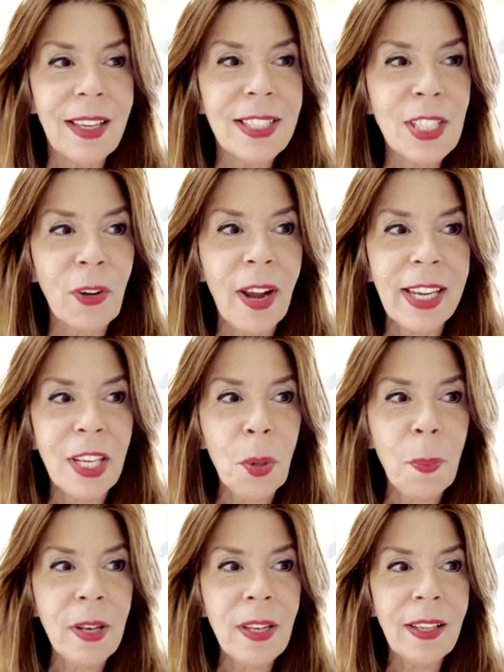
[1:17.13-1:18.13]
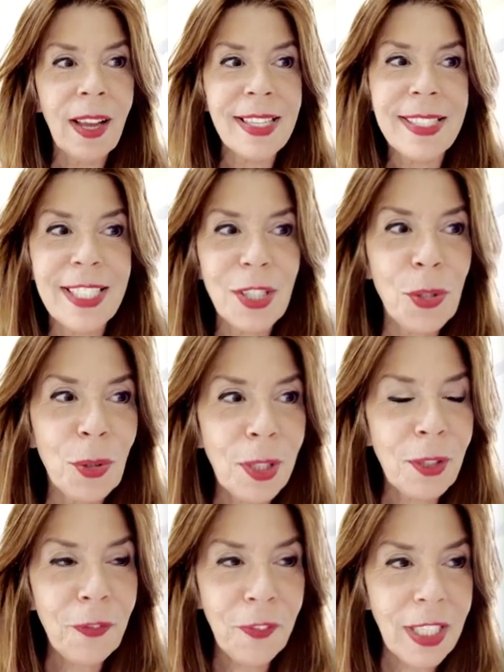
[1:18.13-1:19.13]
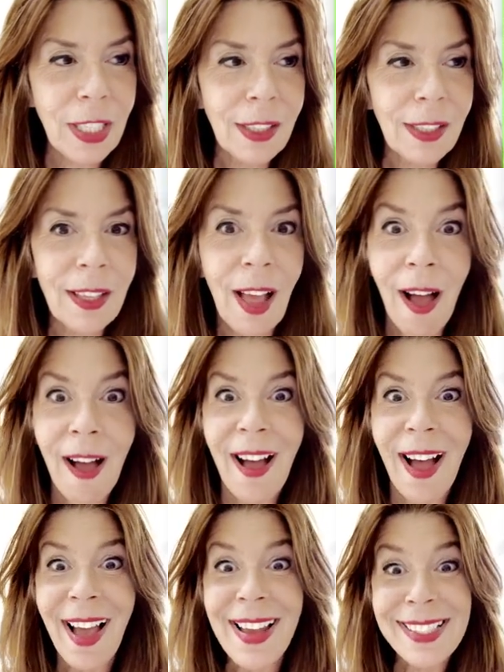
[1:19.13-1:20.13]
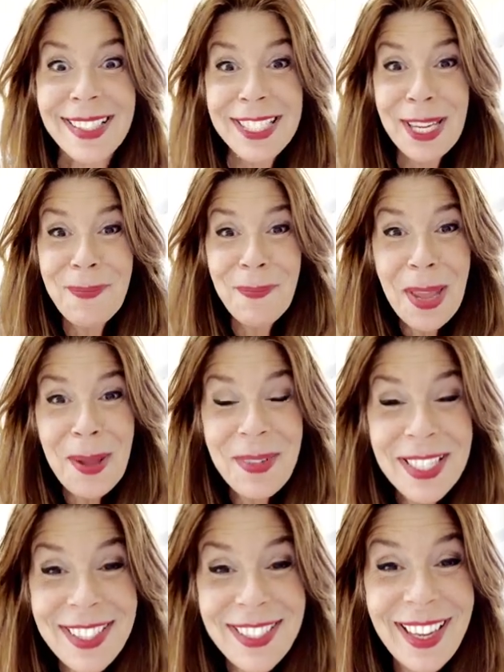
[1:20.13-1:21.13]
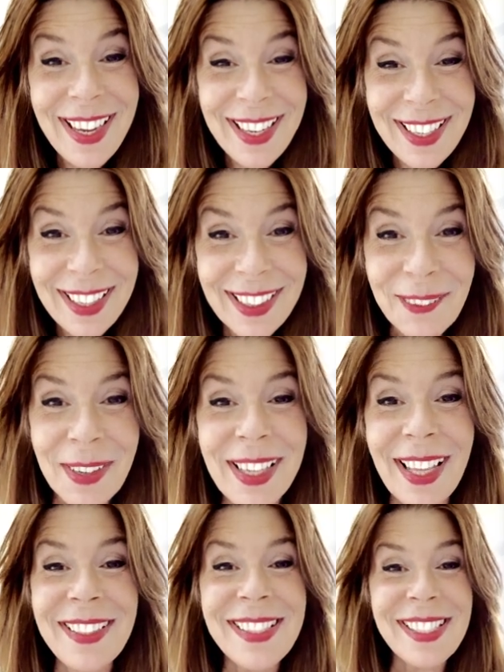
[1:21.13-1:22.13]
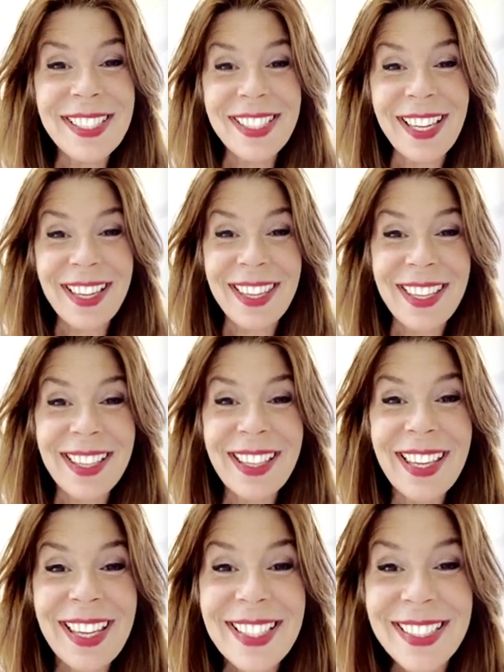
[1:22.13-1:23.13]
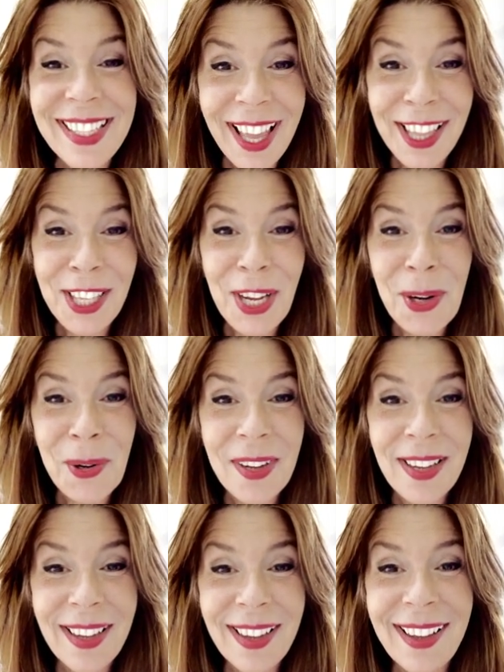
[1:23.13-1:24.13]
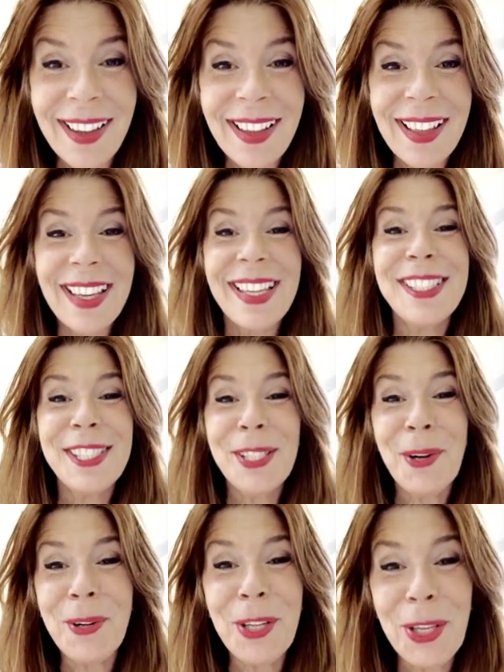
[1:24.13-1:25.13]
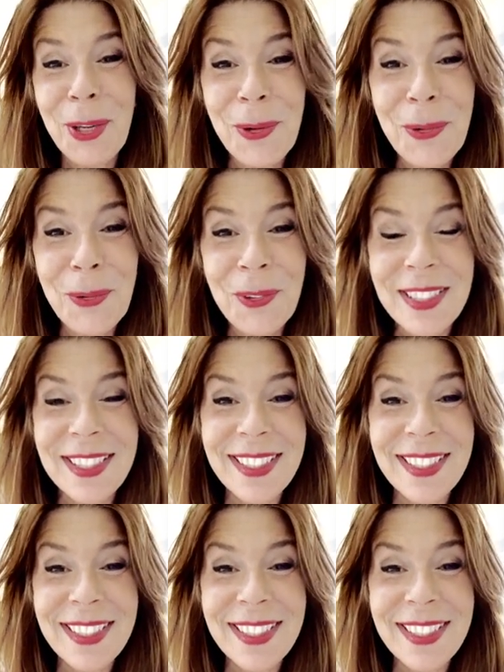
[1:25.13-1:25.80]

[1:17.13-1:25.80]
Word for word: It's cracking open. I see two little feet. see a baby chick. What color is a chick? He's yellow. He's so cute.